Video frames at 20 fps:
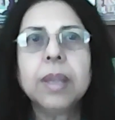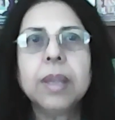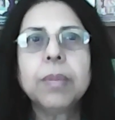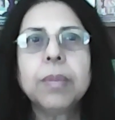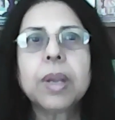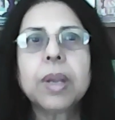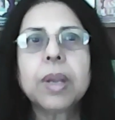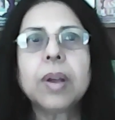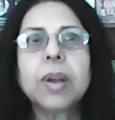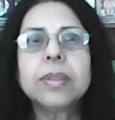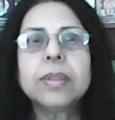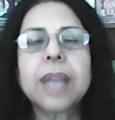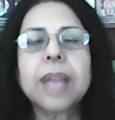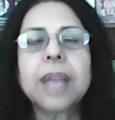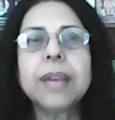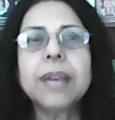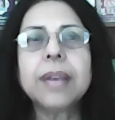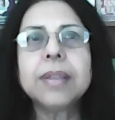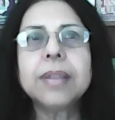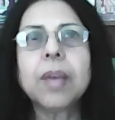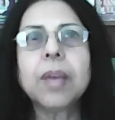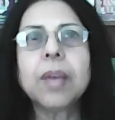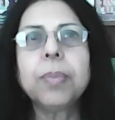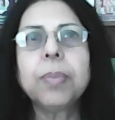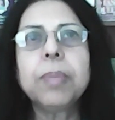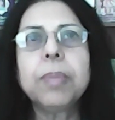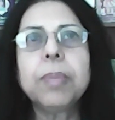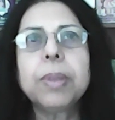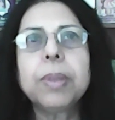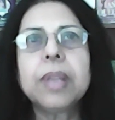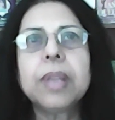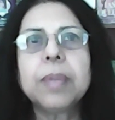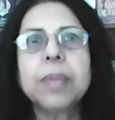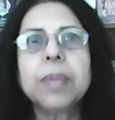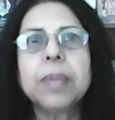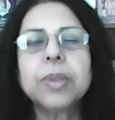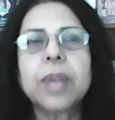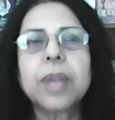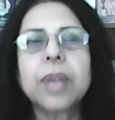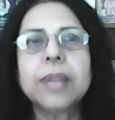because that is how people
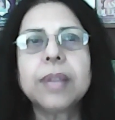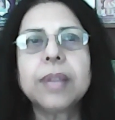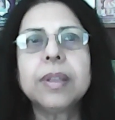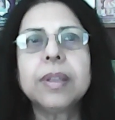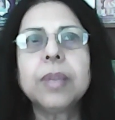came together.